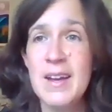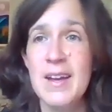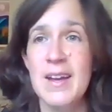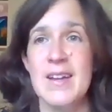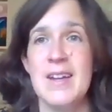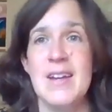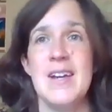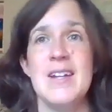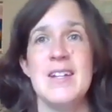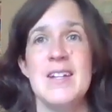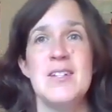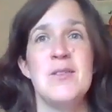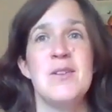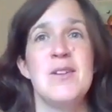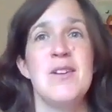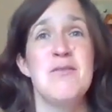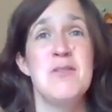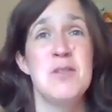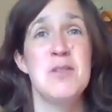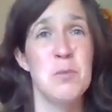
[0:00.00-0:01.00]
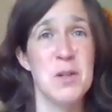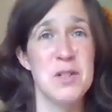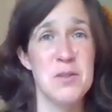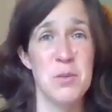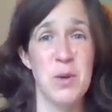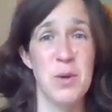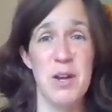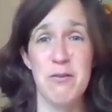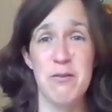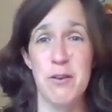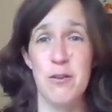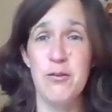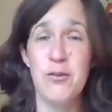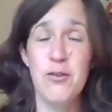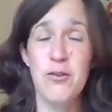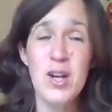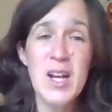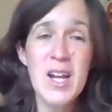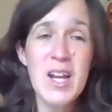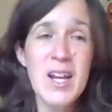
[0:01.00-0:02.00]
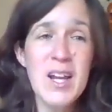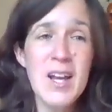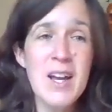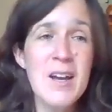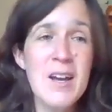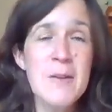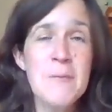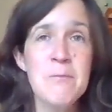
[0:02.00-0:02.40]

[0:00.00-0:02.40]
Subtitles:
and you give too much away for free,